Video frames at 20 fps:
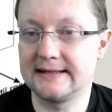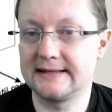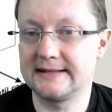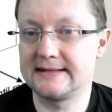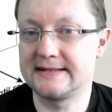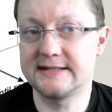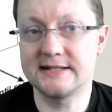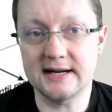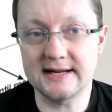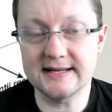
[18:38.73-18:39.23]

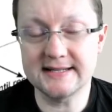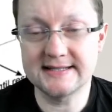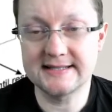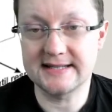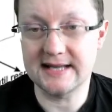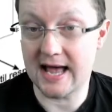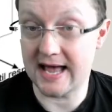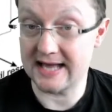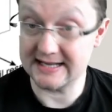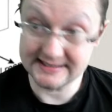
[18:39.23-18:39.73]
says,
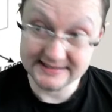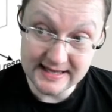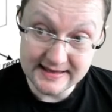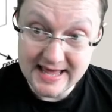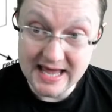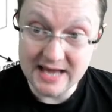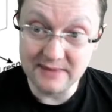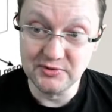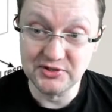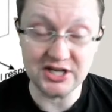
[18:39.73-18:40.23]
as the
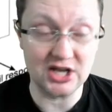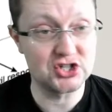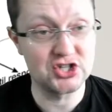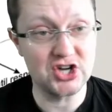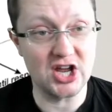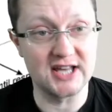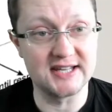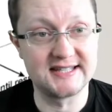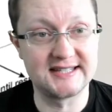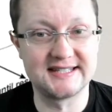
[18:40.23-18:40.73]
name
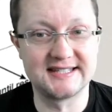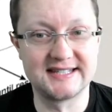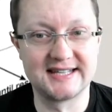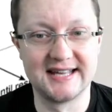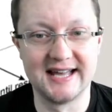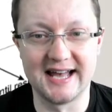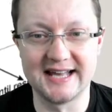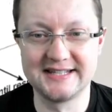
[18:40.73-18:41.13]
suggests,